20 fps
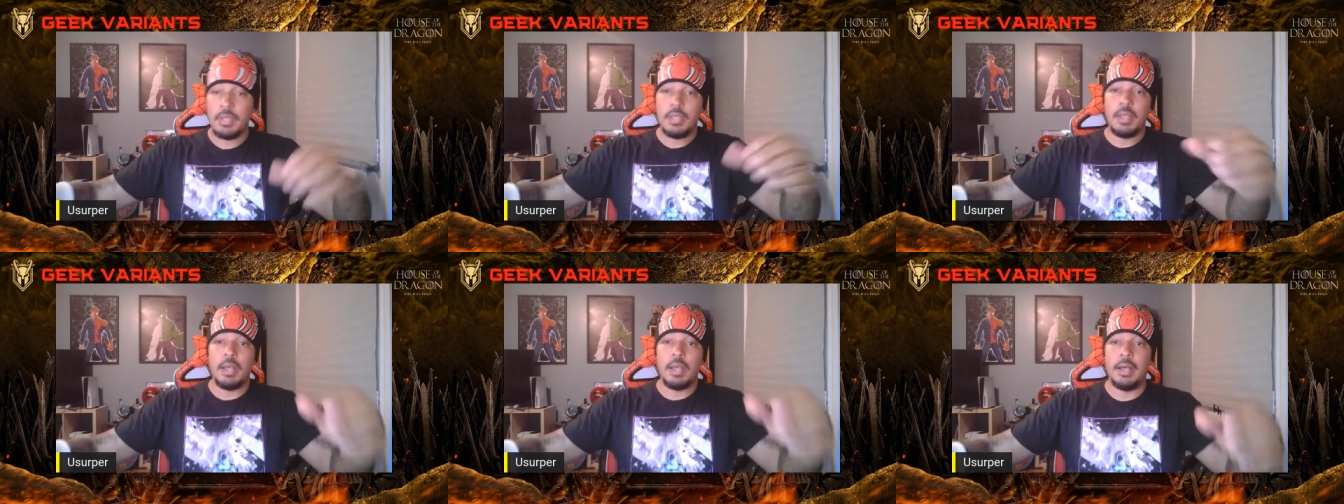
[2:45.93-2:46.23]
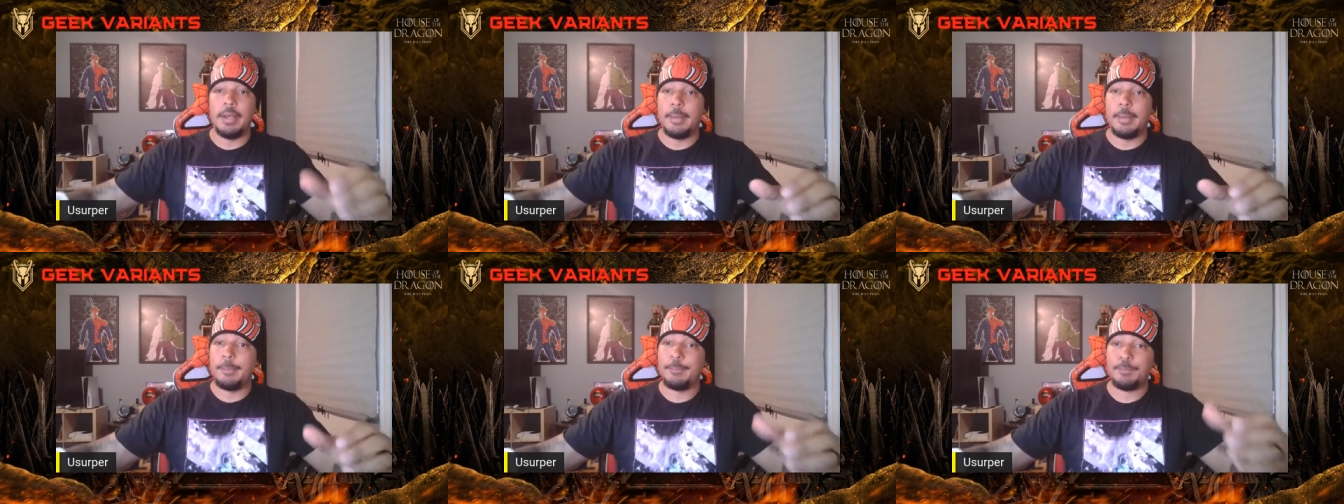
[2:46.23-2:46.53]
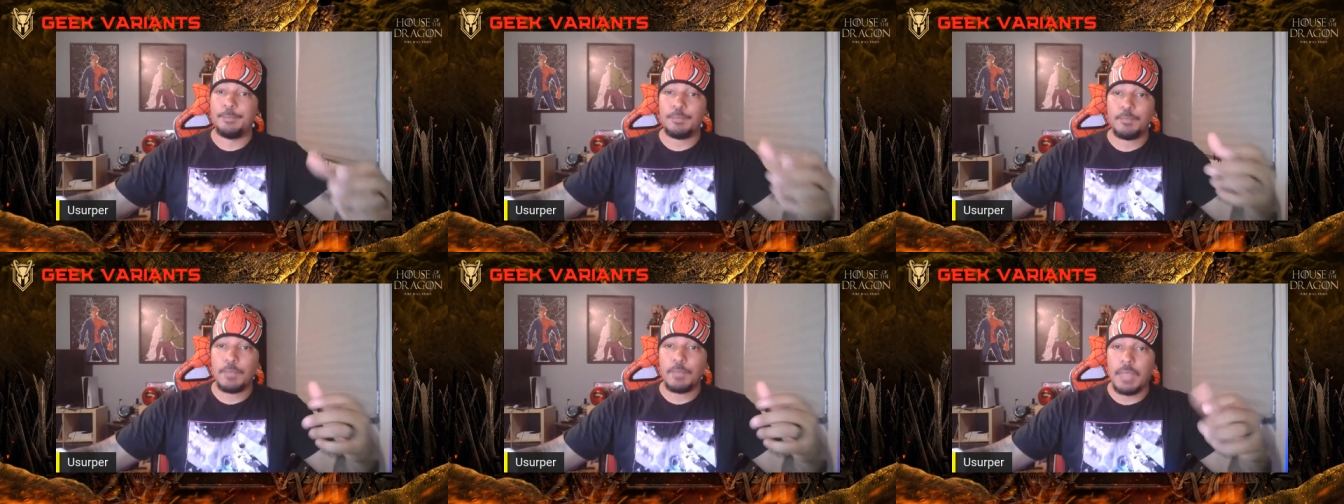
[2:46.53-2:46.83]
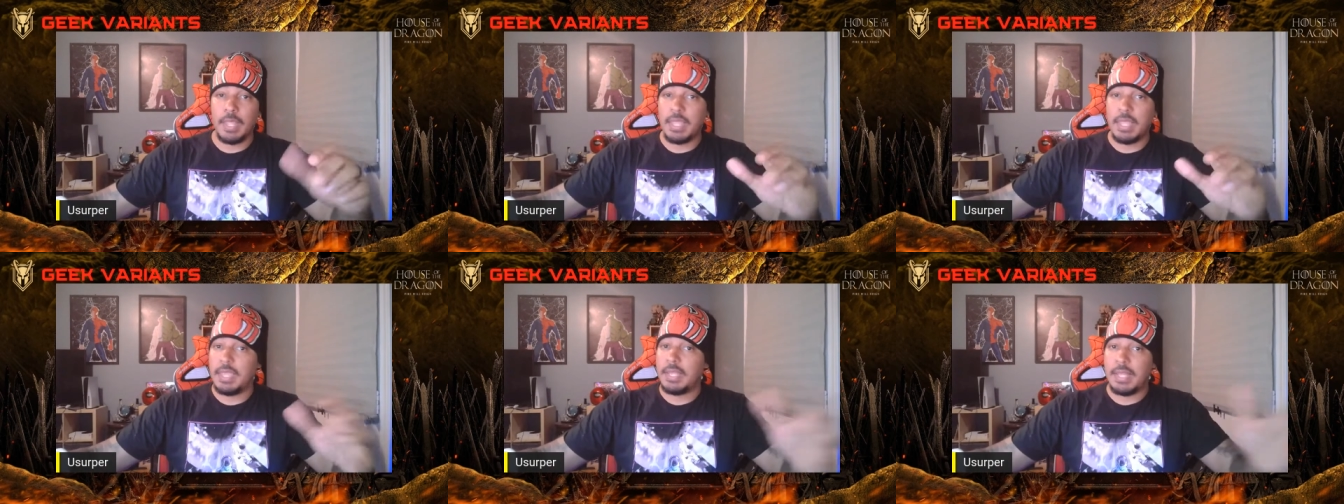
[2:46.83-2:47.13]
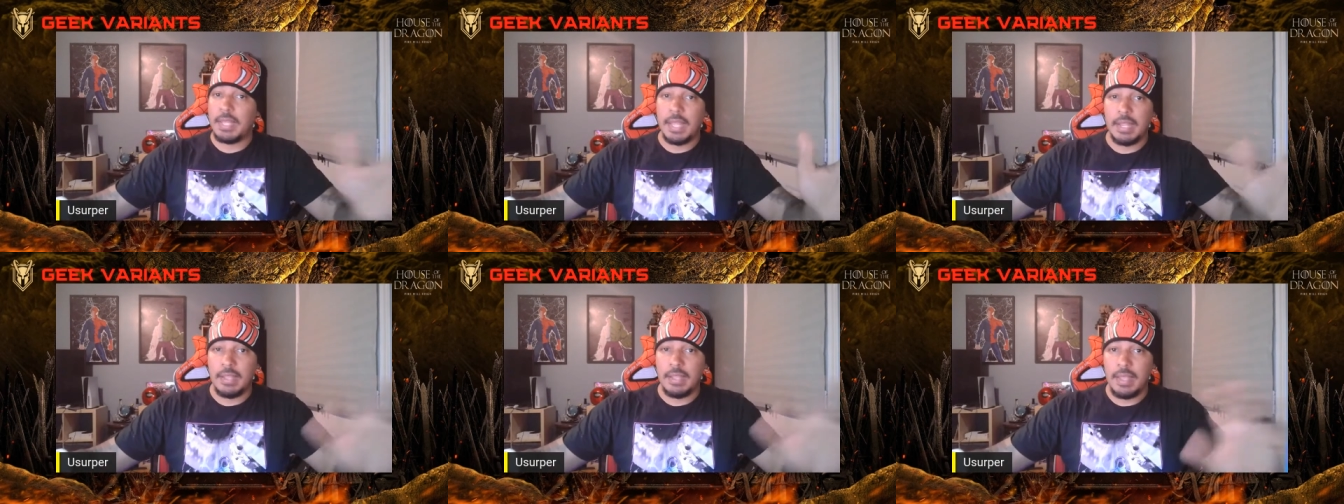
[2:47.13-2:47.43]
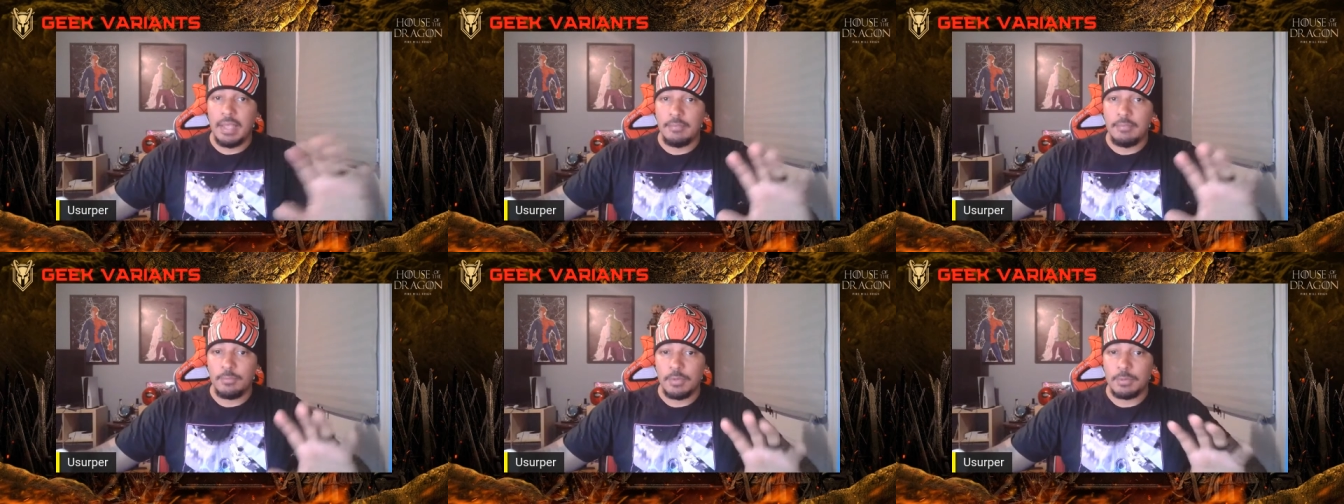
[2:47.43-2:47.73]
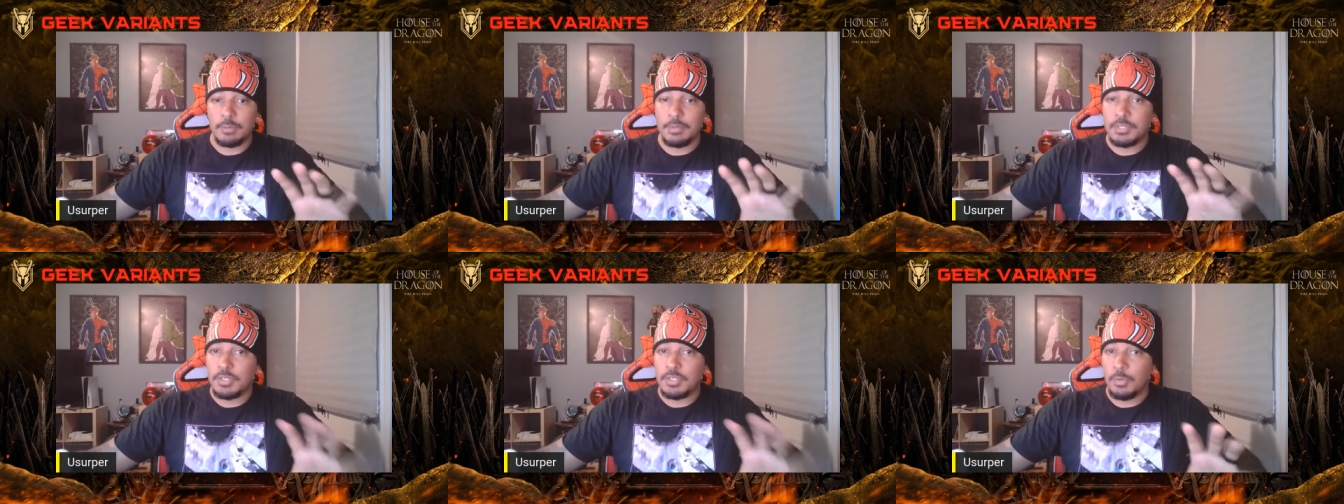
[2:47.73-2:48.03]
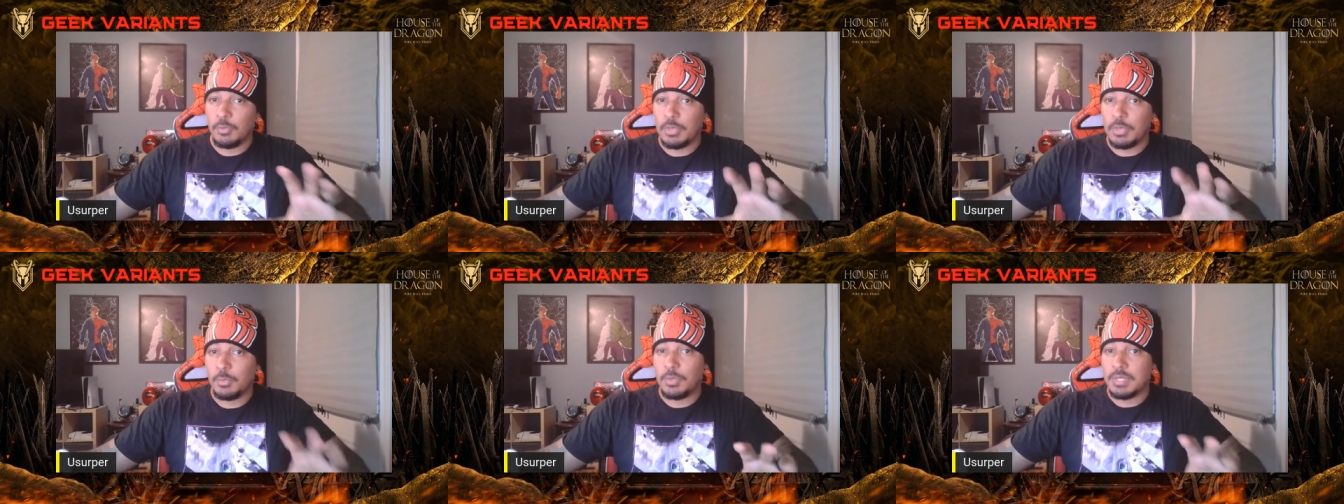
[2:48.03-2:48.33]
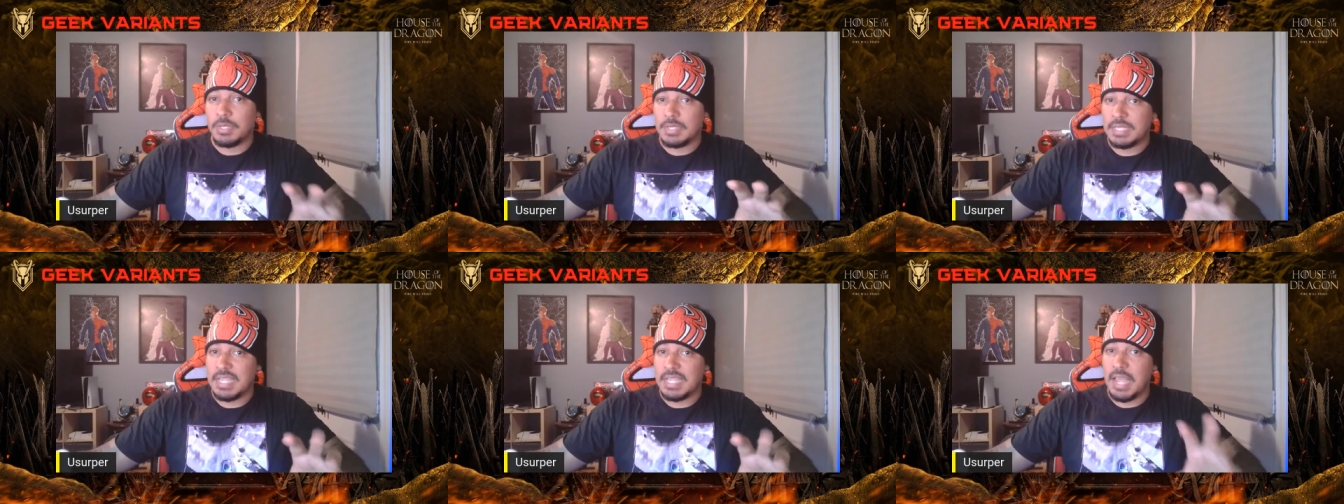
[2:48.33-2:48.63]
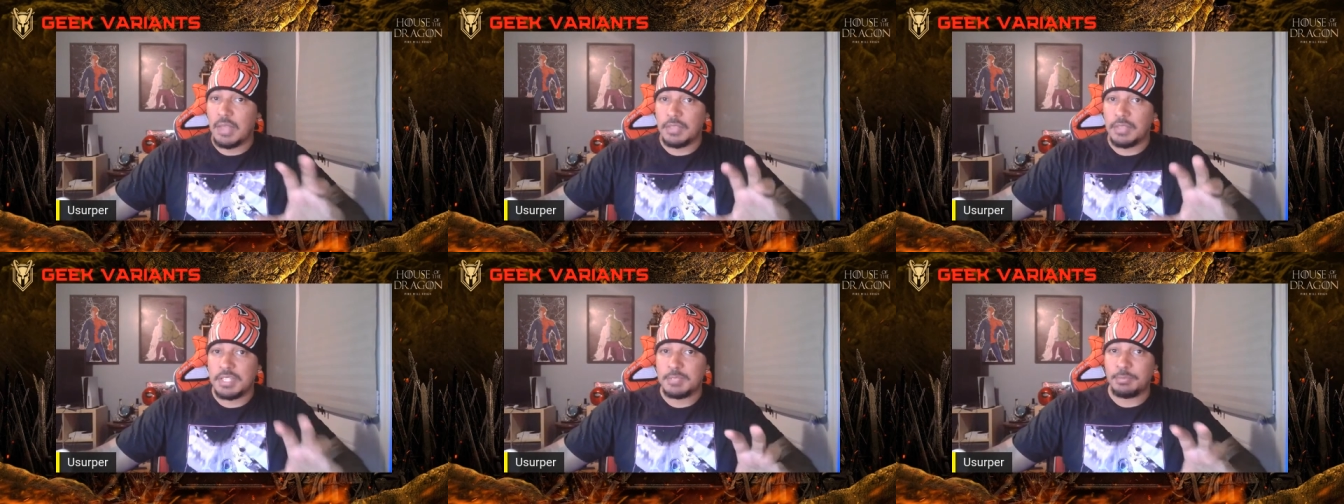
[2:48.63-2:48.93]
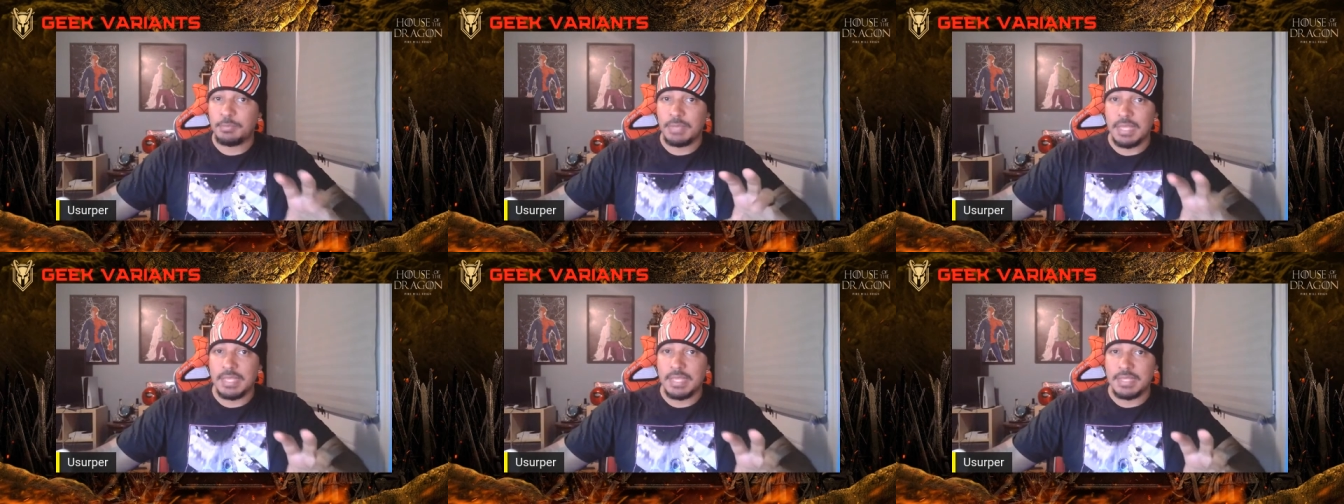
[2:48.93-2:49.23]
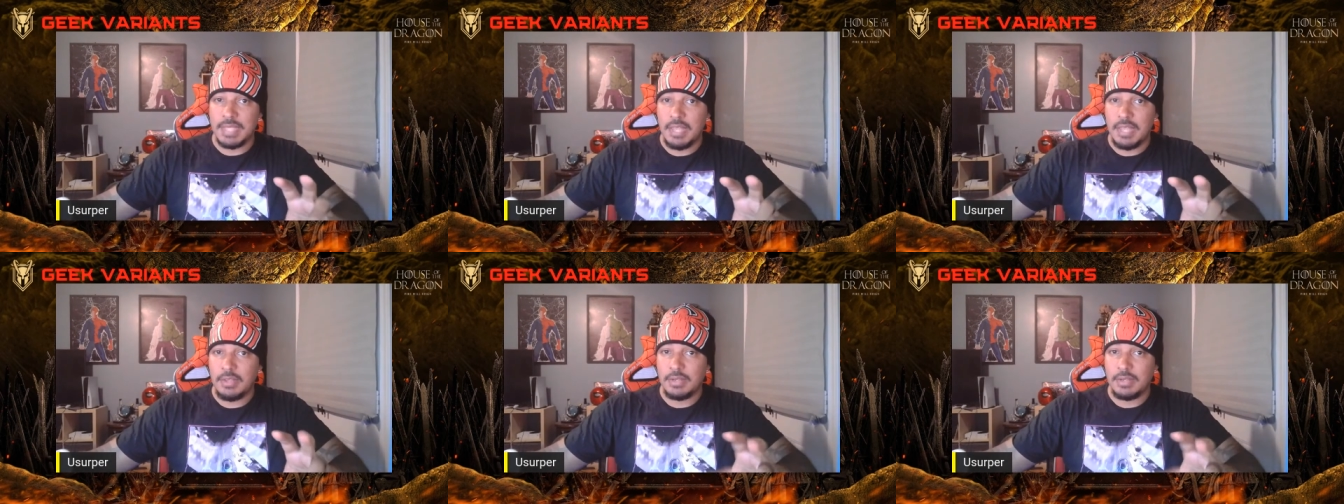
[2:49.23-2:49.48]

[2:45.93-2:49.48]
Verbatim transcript: Um, again, I, I haven't read books, so I really want to see how this plays out.